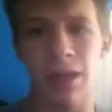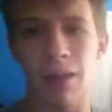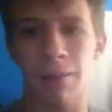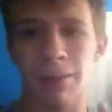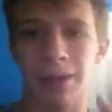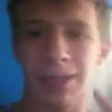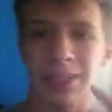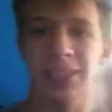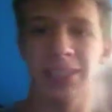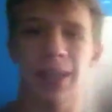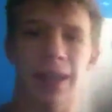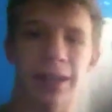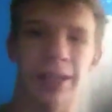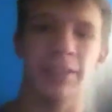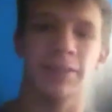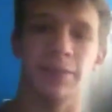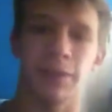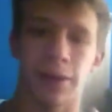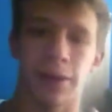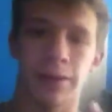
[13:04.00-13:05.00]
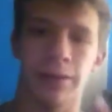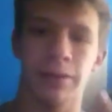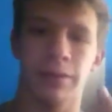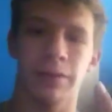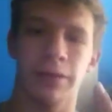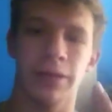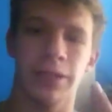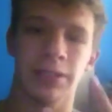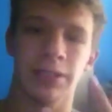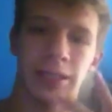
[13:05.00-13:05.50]
but it's not as fun
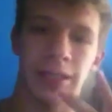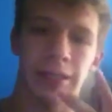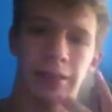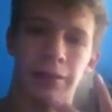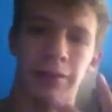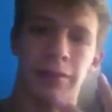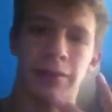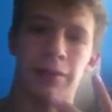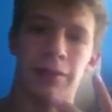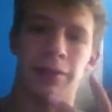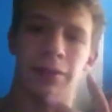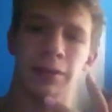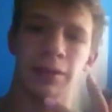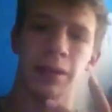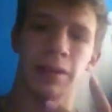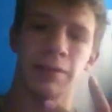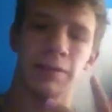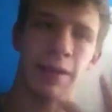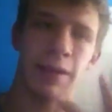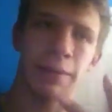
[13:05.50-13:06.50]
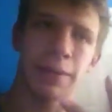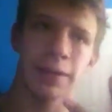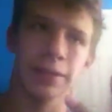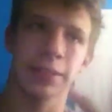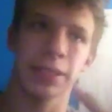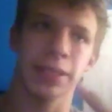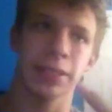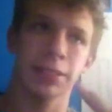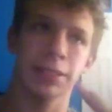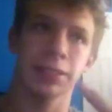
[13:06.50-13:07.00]
as Slender, if that makes
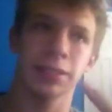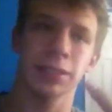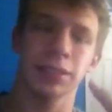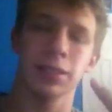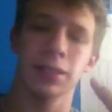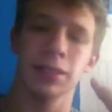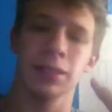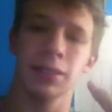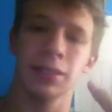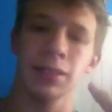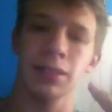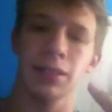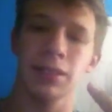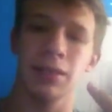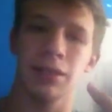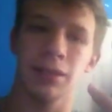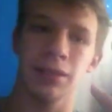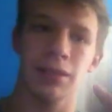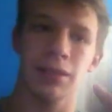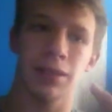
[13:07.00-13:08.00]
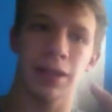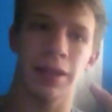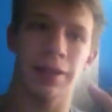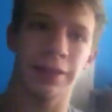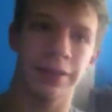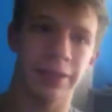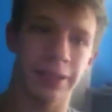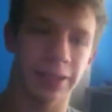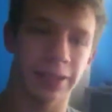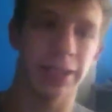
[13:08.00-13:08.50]
sense. I
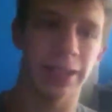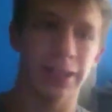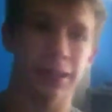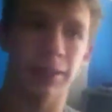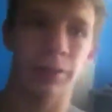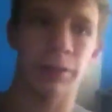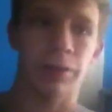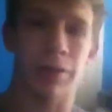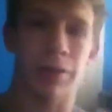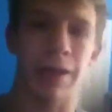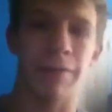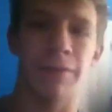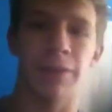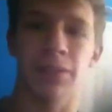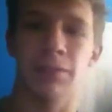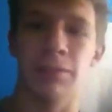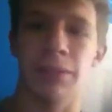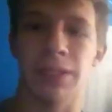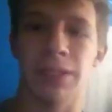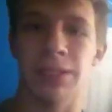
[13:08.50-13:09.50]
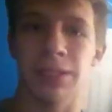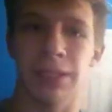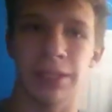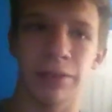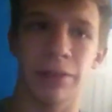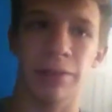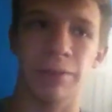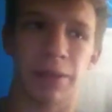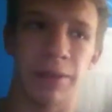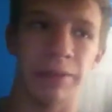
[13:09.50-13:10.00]
just think the graphics make
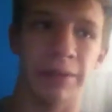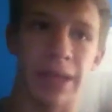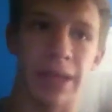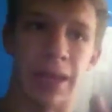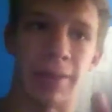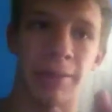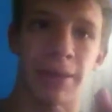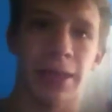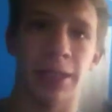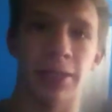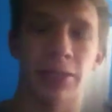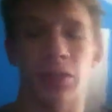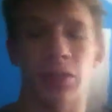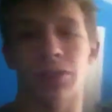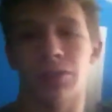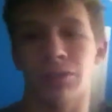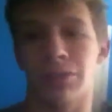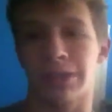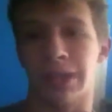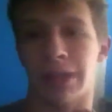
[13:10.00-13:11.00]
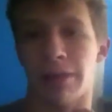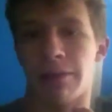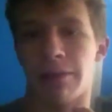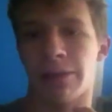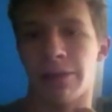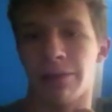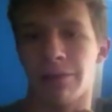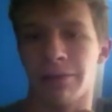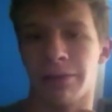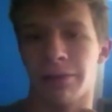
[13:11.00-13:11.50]
Slender a better game, and it's also
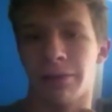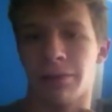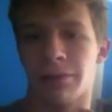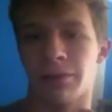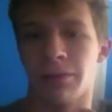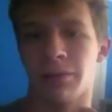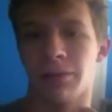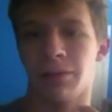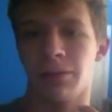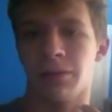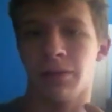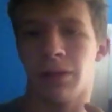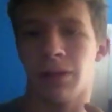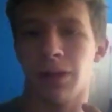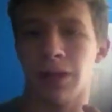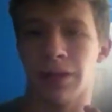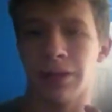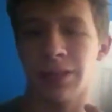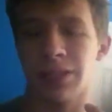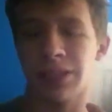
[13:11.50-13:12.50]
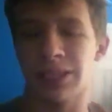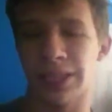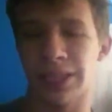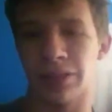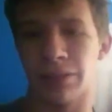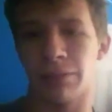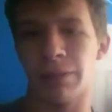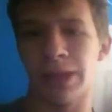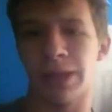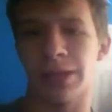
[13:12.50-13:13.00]
scarier than
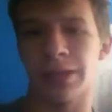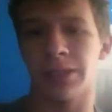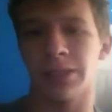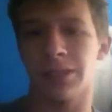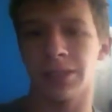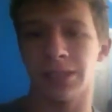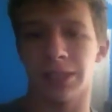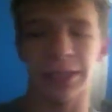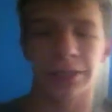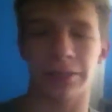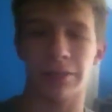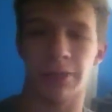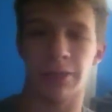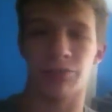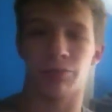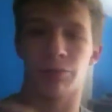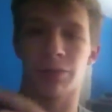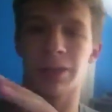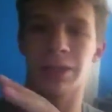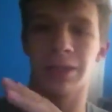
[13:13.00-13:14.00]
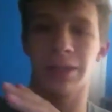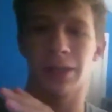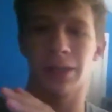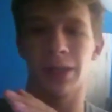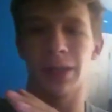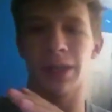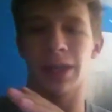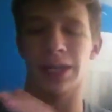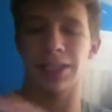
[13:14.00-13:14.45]
Slender Man is. Slender is really a